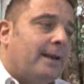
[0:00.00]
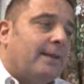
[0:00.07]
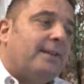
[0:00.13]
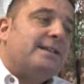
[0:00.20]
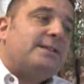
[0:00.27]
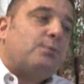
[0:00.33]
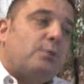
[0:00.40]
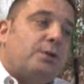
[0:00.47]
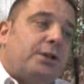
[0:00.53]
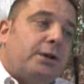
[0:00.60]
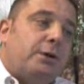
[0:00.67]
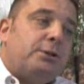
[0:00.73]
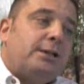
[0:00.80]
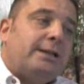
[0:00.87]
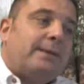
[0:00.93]
This will
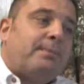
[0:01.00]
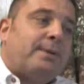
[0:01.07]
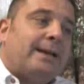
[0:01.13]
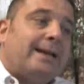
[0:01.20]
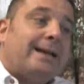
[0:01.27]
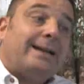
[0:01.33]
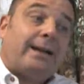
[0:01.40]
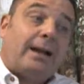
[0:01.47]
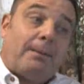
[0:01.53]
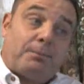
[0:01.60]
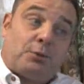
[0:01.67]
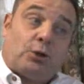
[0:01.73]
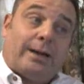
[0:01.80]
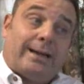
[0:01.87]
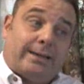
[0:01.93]
usually appear in an
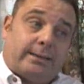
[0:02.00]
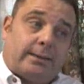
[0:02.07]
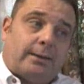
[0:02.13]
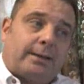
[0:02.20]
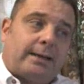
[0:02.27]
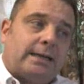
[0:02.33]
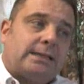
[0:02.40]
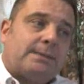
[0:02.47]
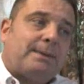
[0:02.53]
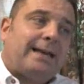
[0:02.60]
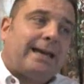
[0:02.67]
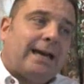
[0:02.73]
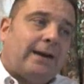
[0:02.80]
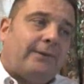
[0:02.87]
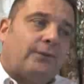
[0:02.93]
uptrend, okay, so be
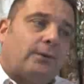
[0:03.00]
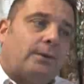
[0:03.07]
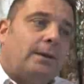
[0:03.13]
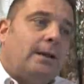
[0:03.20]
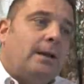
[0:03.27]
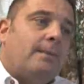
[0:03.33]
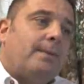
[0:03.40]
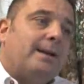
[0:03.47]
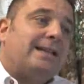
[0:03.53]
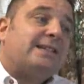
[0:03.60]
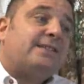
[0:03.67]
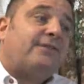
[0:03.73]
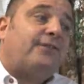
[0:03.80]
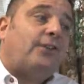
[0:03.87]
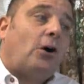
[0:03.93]
careful. But it's
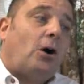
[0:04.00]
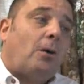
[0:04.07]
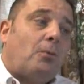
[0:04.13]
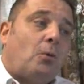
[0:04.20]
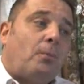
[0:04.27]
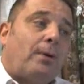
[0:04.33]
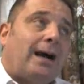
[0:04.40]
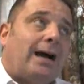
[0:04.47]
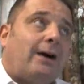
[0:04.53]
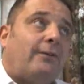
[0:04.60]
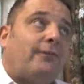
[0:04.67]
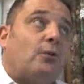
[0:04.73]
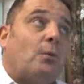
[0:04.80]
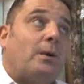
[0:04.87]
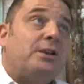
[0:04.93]
far more
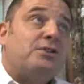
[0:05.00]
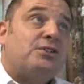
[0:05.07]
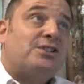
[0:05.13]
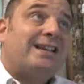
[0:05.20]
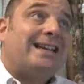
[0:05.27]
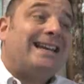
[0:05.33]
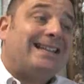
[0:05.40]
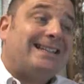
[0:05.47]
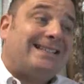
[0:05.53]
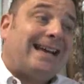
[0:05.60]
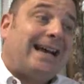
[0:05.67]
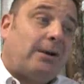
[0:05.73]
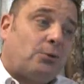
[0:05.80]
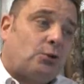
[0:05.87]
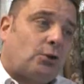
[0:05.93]
powerful when you see it in a
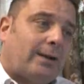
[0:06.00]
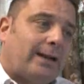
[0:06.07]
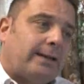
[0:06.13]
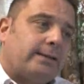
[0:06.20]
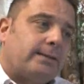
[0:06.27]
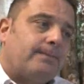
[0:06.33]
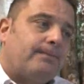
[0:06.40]
downtrend.